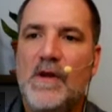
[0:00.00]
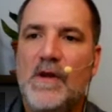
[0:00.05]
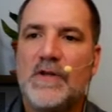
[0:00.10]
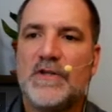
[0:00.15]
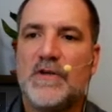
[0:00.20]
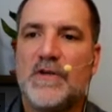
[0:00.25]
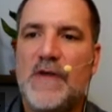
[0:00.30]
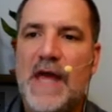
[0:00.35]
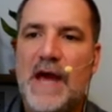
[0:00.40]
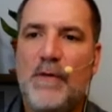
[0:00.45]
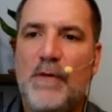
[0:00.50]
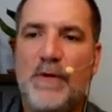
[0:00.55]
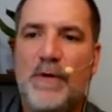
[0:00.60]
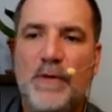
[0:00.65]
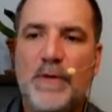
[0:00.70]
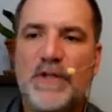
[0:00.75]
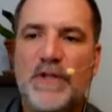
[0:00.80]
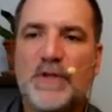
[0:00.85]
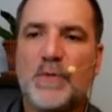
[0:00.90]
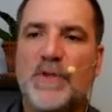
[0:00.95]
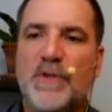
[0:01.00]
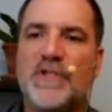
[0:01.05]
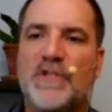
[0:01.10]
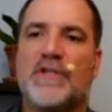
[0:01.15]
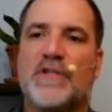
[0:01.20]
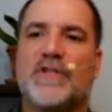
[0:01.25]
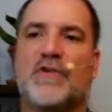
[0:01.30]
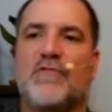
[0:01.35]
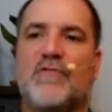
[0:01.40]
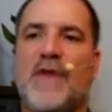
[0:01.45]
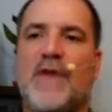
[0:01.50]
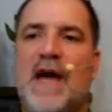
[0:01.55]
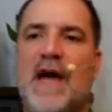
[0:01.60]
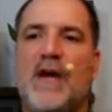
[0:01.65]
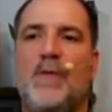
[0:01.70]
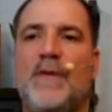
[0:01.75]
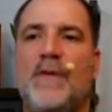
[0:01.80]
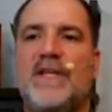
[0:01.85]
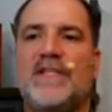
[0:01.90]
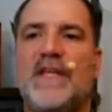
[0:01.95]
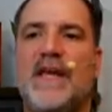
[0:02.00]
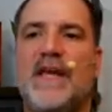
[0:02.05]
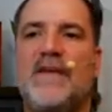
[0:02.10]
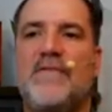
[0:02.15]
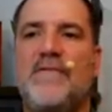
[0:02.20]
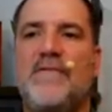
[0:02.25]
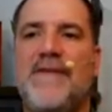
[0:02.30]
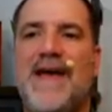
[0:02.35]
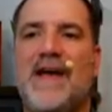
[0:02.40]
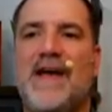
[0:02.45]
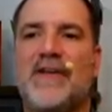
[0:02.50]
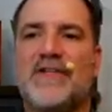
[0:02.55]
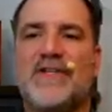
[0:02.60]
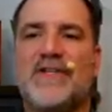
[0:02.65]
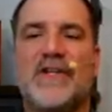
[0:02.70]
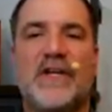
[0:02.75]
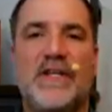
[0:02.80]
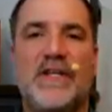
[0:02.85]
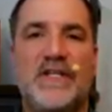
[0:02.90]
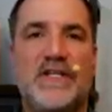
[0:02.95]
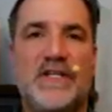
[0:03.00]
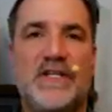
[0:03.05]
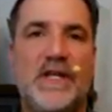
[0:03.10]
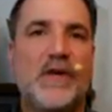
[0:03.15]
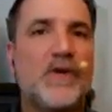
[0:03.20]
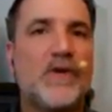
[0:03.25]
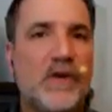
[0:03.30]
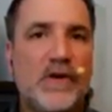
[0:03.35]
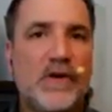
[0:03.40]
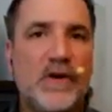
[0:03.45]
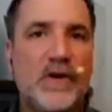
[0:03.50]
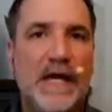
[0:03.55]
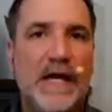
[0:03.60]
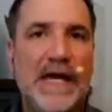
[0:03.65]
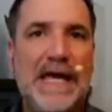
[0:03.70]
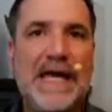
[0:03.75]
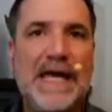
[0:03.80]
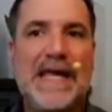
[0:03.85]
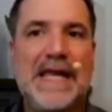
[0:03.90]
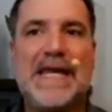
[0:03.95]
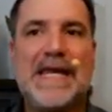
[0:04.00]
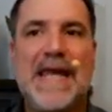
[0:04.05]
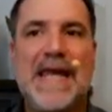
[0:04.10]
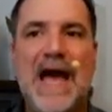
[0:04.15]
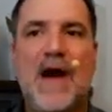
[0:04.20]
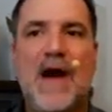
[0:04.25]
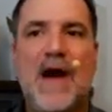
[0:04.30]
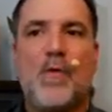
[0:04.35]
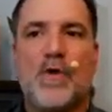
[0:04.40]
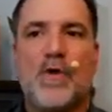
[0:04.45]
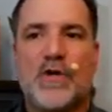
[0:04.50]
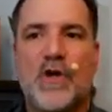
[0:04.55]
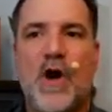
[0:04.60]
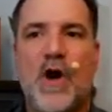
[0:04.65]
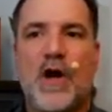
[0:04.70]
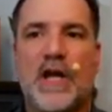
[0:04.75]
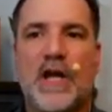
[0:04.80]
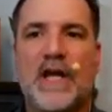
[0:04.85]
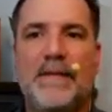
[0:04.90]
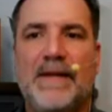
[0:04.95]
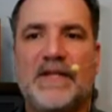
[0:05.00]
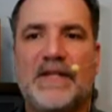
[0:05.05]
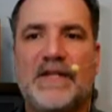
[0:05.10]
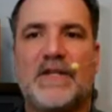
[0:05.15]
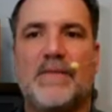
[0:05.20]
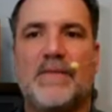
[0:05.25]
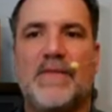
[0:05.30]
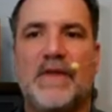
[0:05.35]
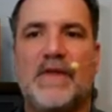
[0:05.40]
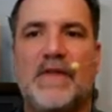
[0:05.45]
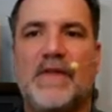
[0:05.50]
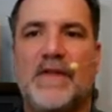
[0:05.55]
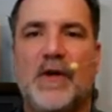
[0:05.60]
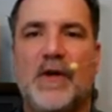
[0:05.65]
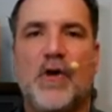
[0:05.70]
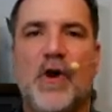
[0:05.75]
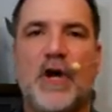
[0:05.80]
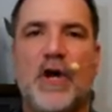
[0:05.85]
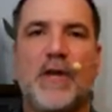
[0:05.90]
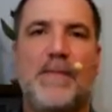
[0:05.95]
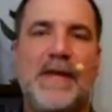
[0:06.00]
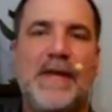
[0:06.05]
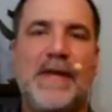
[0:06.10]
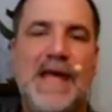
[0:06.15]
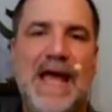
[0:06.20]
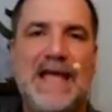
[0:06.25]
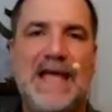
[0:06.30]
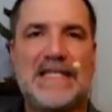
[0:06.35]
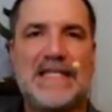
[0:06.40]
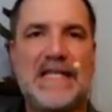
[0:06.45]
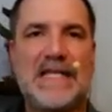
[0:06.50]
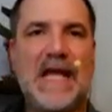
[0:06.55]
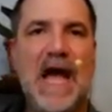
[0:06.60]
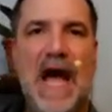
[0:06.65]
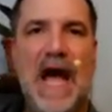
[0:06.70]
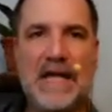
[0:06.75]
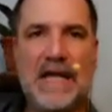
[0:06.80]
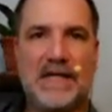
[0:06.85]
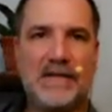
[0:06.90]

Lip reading: So now when we switch this around and we say it fails to consider, now we're talking about something that the argument has not